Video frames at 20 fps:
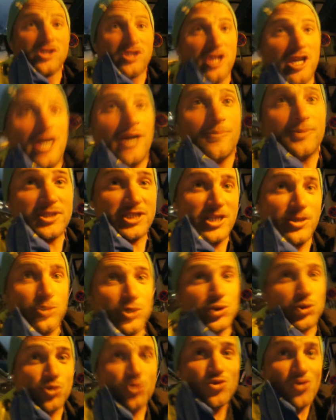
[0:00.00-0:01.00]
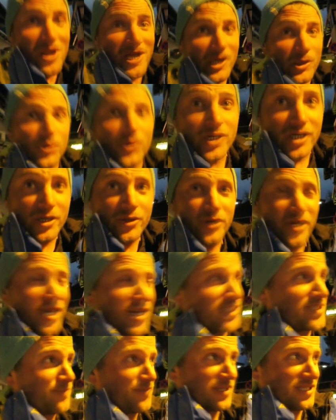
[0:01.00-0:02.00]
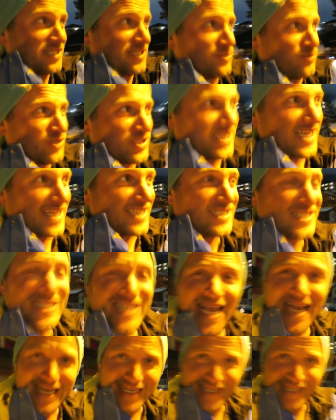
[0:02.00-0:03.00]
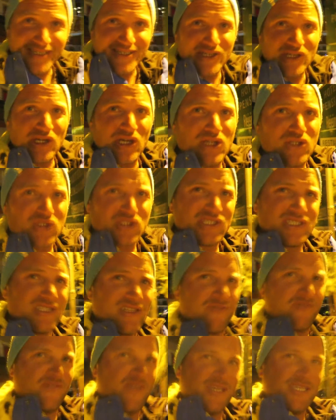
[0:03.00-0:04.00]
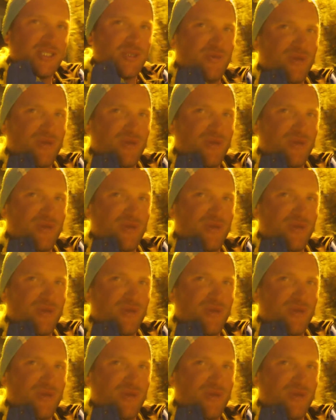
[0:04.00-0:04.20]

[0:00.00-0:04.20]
So the après-ski was really, really nice, but it was exactly not the things